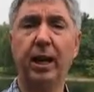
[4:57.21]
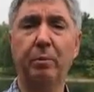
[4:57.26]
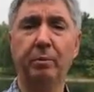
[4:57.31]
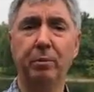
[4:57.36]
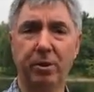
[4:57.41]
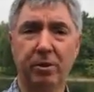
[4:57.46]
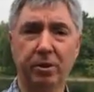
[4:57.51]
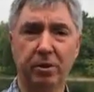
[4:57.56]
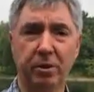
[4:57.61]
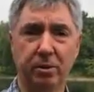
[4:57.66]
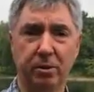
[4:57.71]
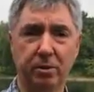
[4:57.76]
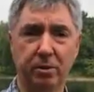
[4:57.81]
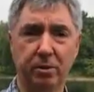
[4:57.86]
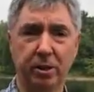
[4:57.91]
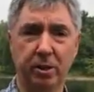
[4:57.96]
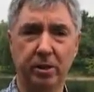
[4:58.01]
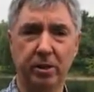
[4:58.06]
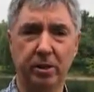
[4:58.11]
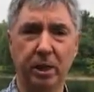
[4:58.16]
Emirates is a
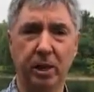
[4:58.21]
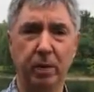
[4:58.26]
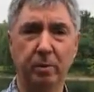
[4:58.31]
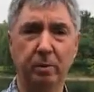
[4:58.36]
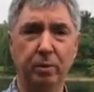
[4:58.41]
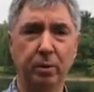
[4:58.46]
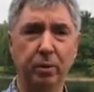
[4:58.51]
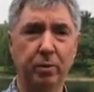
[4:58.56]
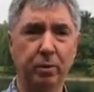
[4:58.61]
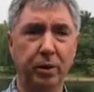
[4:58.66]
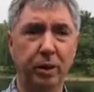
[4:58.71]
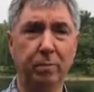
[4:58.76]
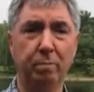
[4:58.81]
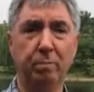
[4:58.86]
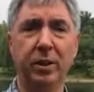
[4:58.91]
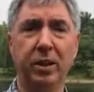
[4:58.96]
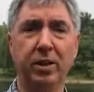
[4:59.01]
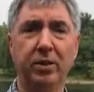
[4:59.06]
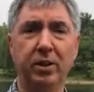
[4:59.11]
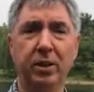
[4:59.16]
good example
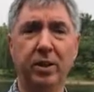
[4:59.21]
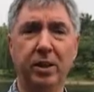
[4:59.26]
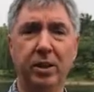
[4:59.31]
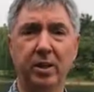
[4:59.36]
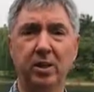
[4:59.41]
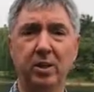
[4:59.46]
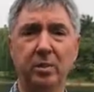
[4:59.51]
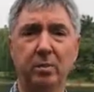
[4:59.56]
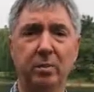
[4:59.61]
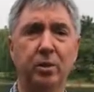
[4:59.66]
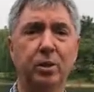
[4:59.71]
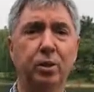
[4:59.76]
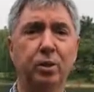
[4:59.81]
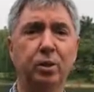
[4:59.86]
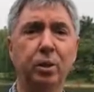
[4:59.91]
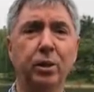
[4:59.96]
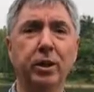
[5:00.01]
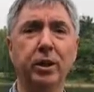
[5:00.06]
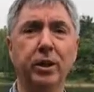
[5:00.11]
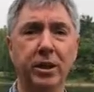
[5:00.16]
that made the customer
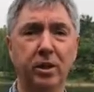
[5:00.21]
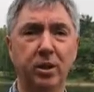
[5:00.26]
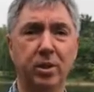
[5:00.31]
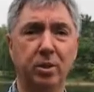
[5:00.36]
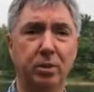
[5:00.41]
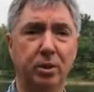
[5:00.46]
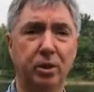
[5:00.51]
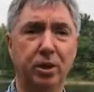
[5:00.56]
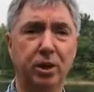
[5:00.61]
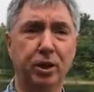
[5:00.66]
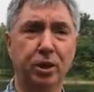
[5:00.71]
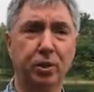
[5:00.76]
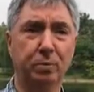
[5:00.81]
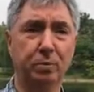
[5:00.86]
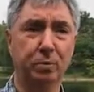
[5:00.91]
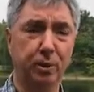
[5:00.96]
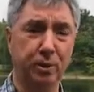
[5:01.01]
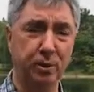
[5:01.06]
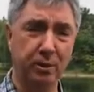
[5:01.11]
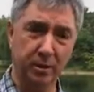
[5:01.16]
and all the customer
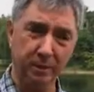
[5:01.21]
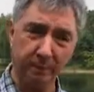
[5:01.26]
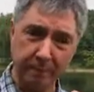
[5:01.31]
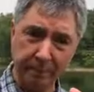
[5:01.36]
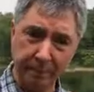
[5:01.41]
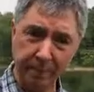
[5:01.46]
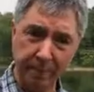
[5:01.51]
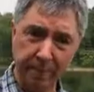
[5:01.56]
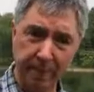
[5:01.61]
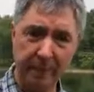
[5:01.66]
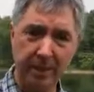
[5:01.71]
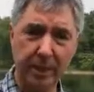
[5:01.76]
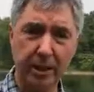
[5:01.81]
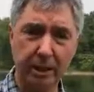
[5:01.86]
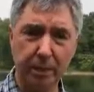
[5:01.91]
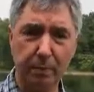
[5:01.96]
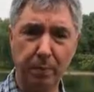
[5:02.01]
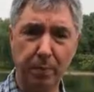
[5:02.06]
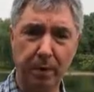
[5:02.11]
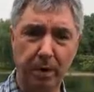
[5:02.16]
touch points a
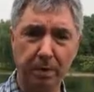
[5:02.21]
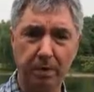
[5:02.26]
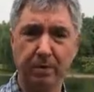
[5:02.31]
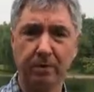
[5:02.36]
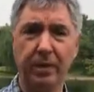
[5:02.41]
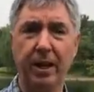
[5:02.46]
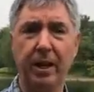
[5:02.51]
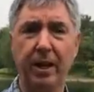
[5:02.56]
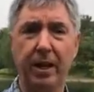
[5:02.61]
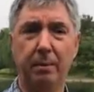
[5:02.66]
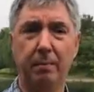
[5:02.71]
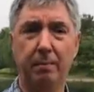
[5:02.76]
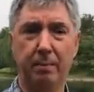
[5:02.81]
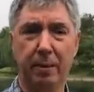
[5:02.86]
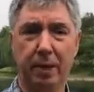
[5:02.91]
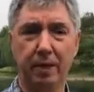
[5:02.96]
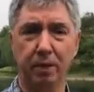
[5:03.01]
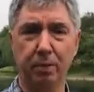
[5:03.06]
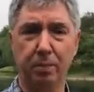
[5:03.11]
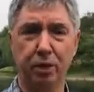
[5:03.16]
key part of their
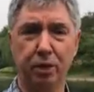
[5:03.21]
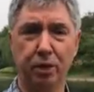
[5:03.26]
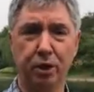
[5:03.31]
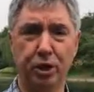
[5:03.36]
impact